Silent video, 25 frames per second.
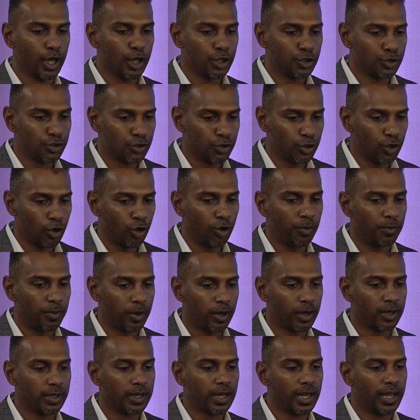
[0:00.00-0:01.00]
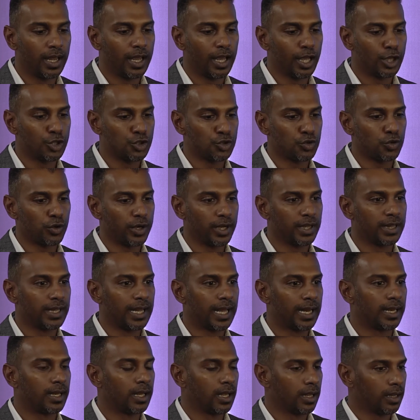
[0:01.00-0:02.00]
to go about ensuring
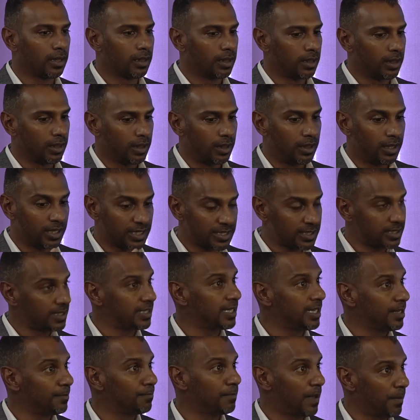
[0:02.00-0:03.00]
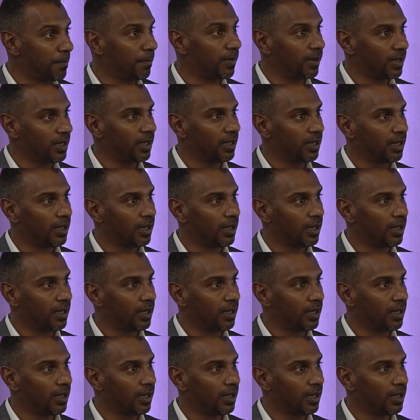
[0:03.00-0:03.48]
that this team member